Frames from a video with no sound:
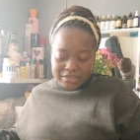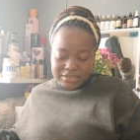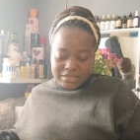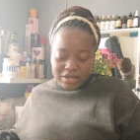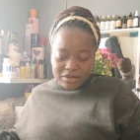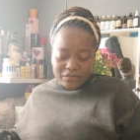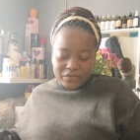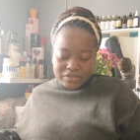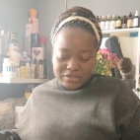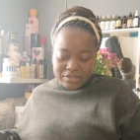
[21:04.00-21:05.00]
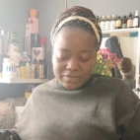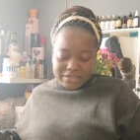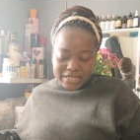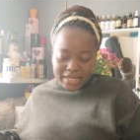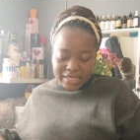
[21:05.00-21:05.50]
So Fonzo
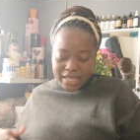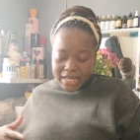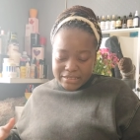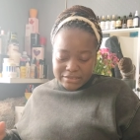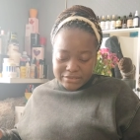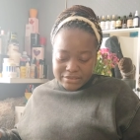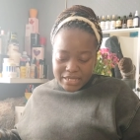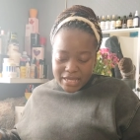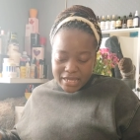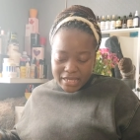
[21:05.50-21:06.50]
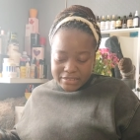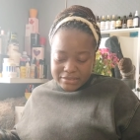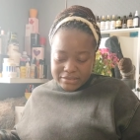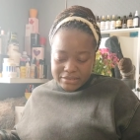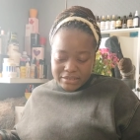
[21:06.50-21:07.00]
was like he had a good
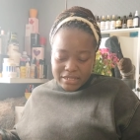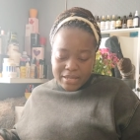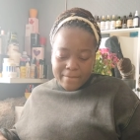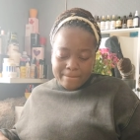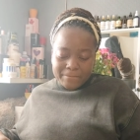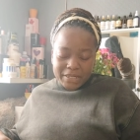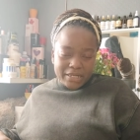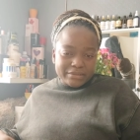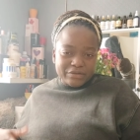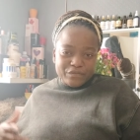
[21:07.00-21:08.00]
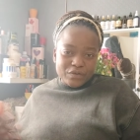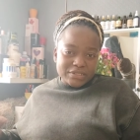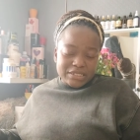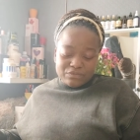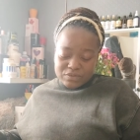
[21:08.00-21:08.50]
date, but of
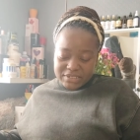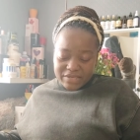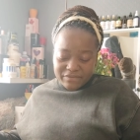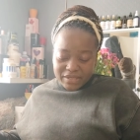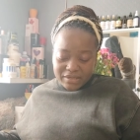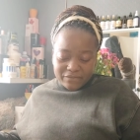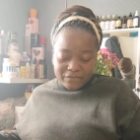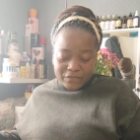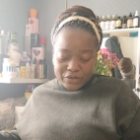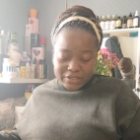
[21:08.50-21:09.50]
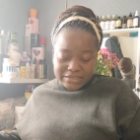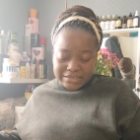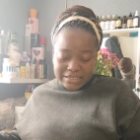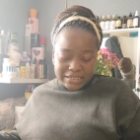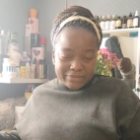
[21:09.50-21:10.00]
course it was giving
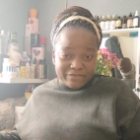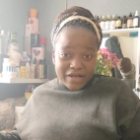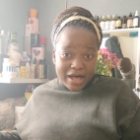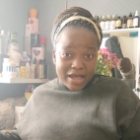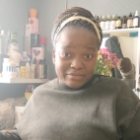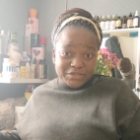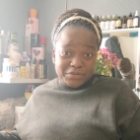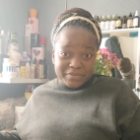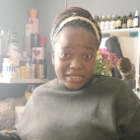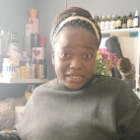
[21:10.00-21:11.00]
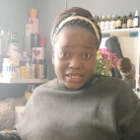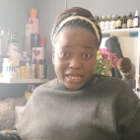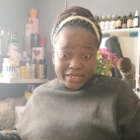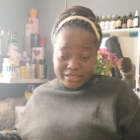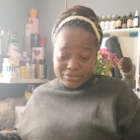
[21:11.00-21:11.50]
flirty vibes to me,
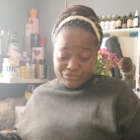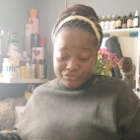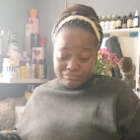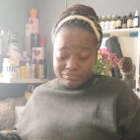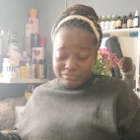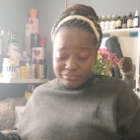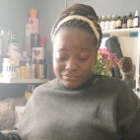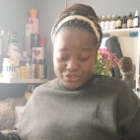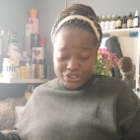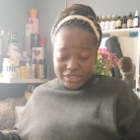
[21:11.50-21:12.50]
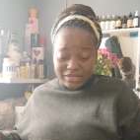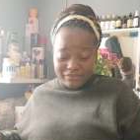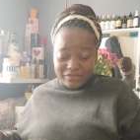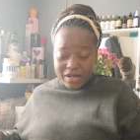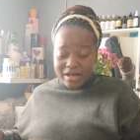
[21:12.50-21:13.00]
like
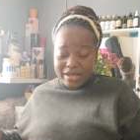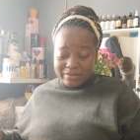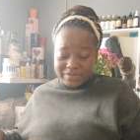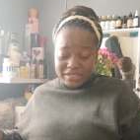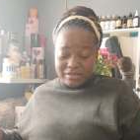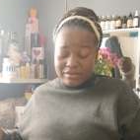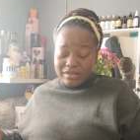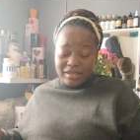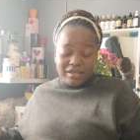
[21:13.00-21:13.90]
cheating vibes and